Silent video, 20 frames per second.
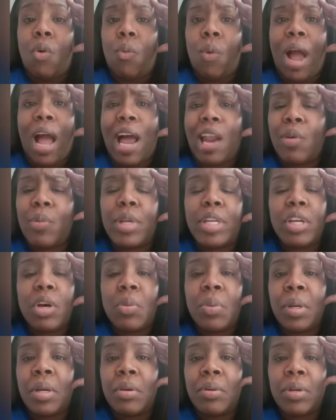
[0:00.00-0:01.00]
how do we know
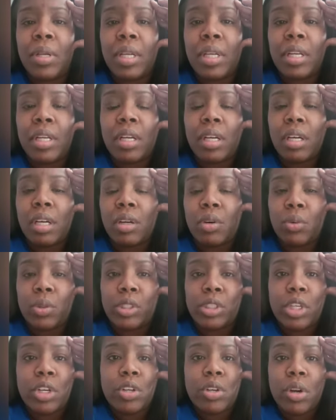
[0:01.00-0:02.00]
we're going to get a
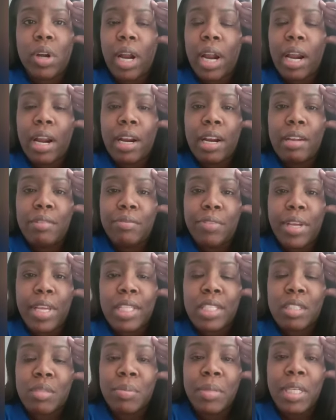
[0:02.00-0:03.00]
return on our
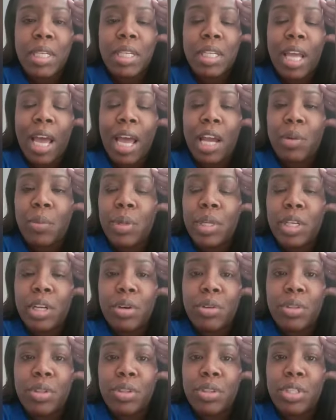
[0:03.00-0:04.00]
investment? How do we
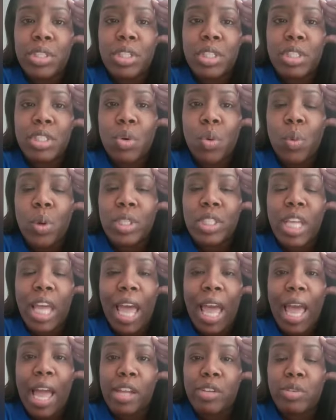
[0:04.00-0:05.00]
know that this is going to
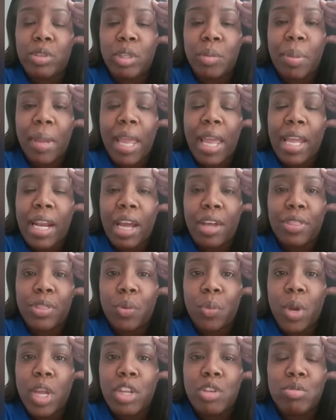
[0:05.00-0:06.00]
actually pan out the
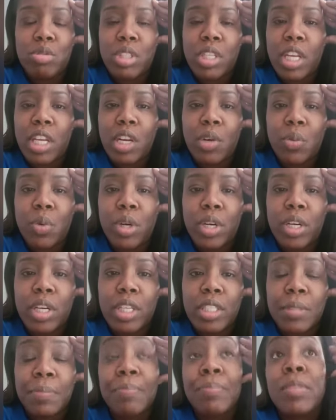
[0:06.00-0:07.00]
way you said it
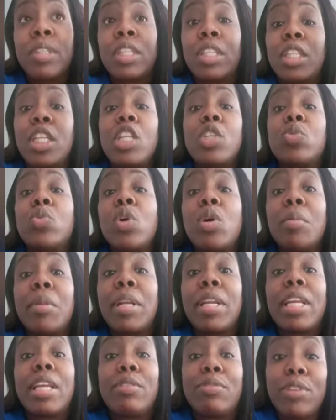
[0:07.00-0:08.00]
was? This
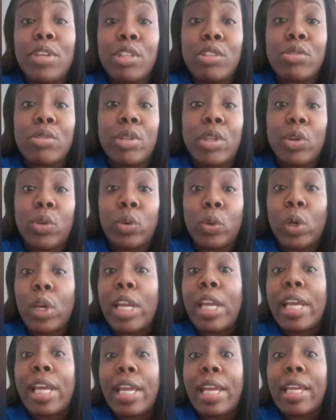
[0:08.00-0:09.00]
woman eventually
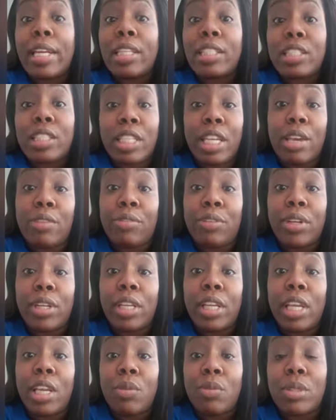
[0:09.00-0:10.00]
read
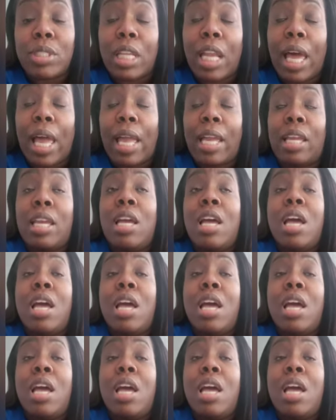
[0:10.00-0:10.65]
Stephanie and was like,